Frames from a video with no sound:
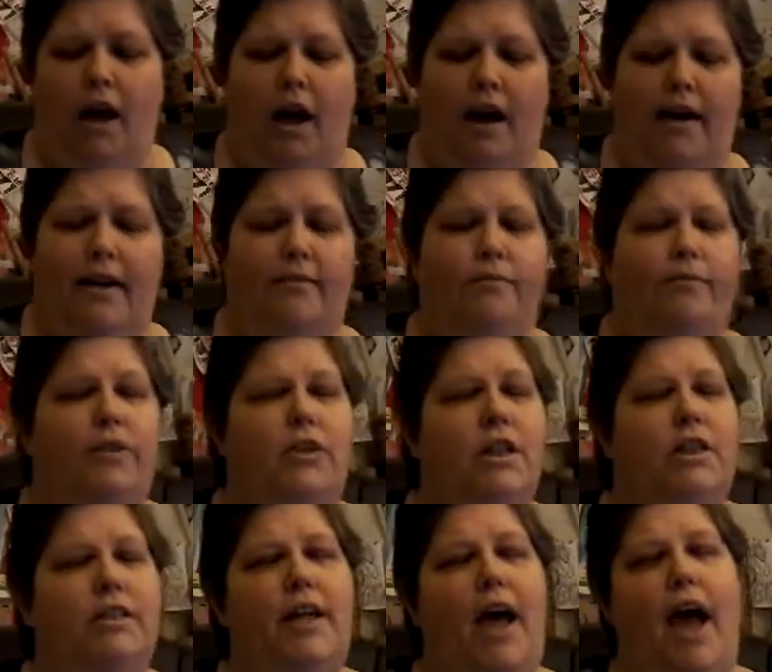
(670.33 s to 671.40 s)
I
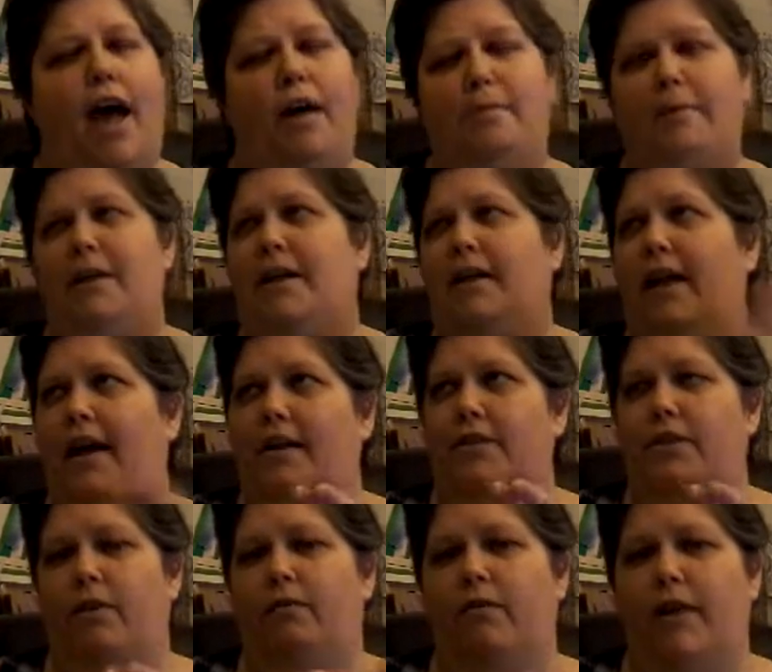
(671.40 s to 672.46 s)
just happened to
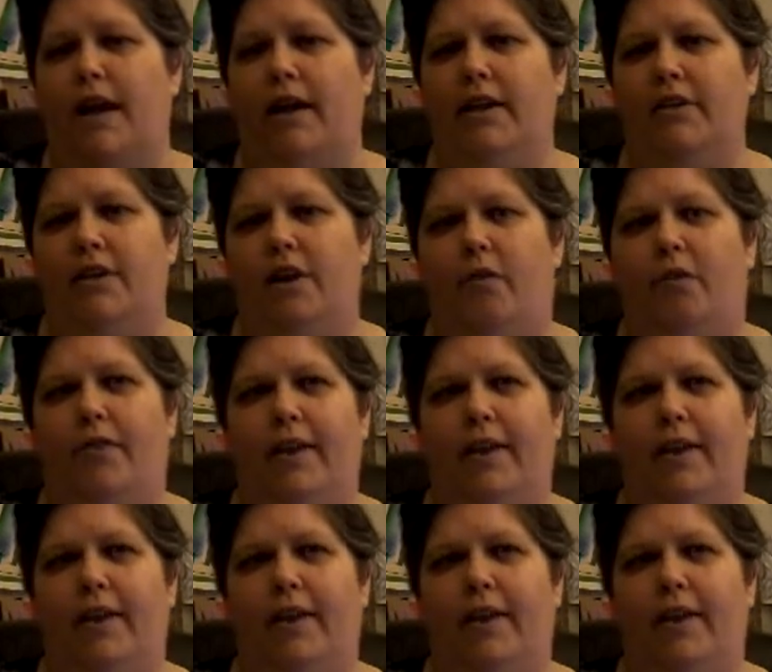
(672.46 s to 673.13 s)
glance over at a shelf